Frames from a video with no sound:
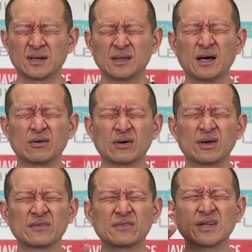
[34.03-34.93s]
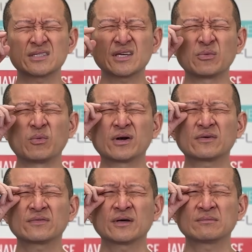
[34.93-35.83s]
Now, if let's say one
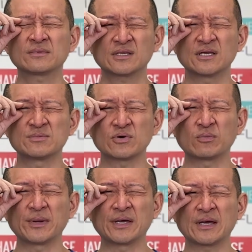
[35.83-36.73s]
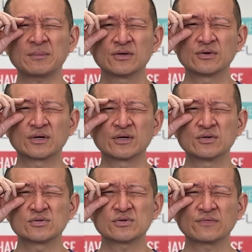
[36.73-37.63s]
of them keeps opening up, you're going to
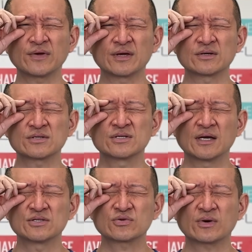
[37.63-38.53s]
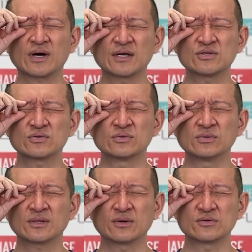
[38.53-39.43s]
use your fingers and try to
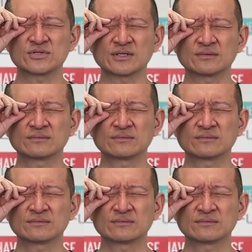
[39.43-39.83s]
close it.